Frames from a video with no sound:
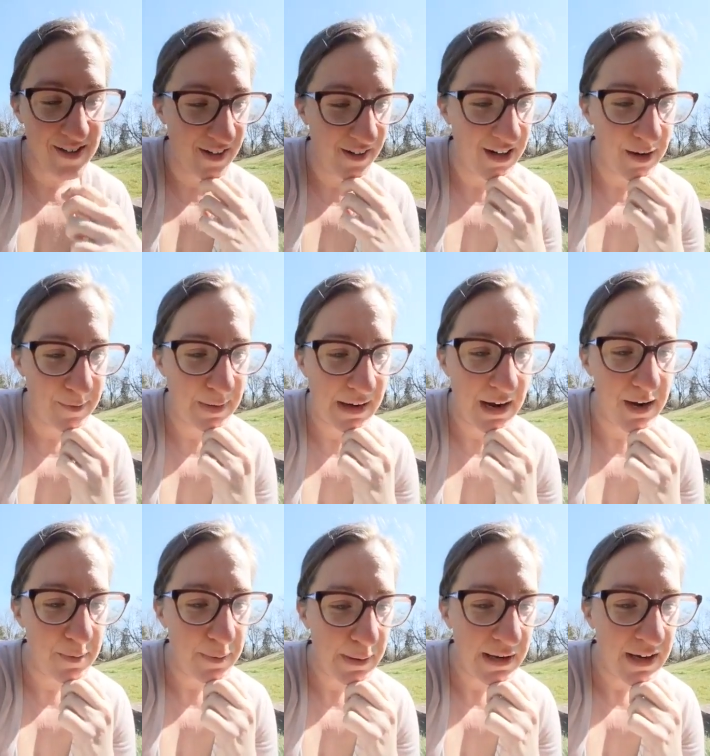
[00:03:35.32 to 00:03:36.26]
that are coming
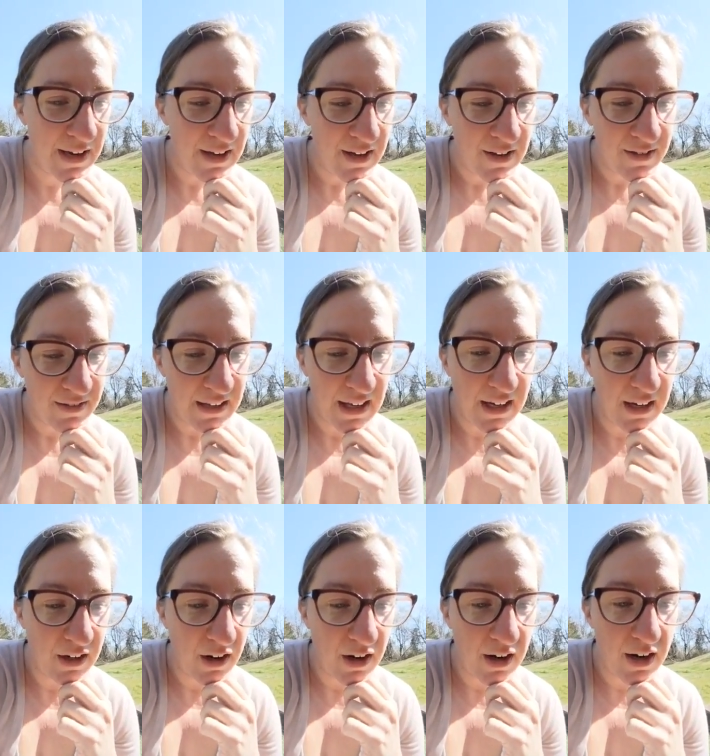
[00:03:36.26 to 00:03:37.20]
up.
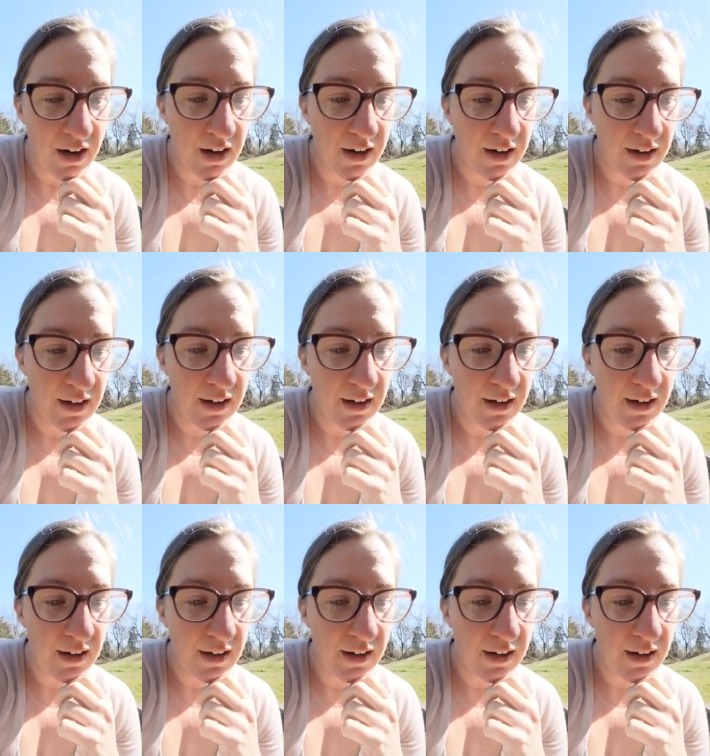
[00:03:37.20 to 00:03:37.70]
They are